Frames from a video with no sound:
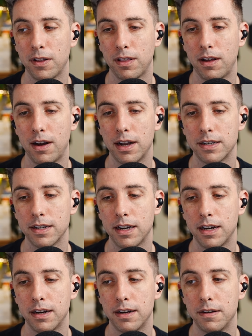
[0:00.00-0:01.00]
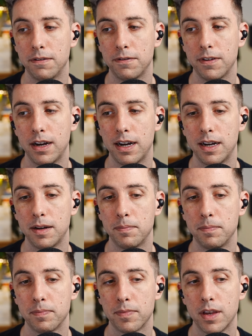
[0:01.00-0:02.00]
lot of
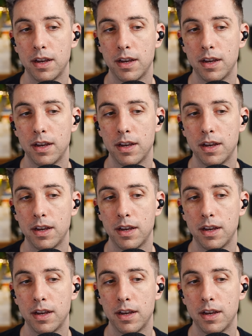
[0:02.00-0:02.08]
um,